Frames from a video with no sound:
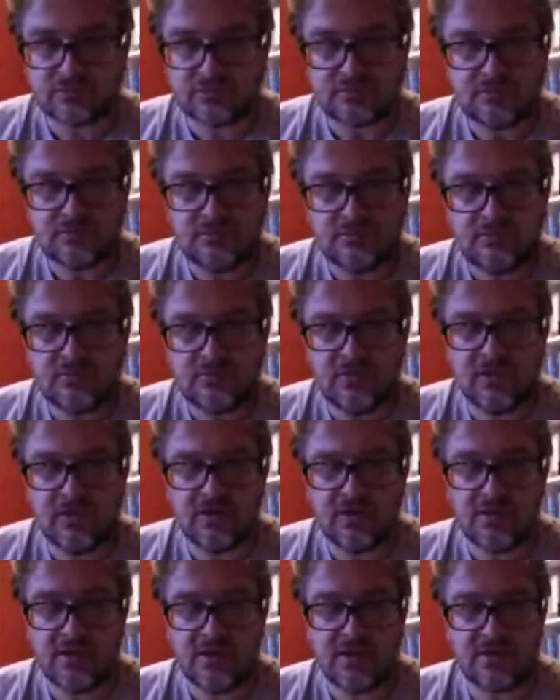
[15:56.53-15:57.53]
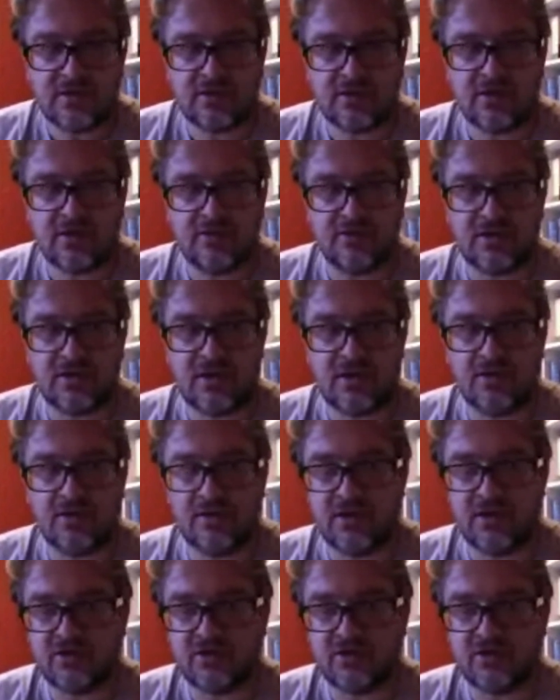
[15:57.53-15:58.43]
You know, they had a kind of a coalition.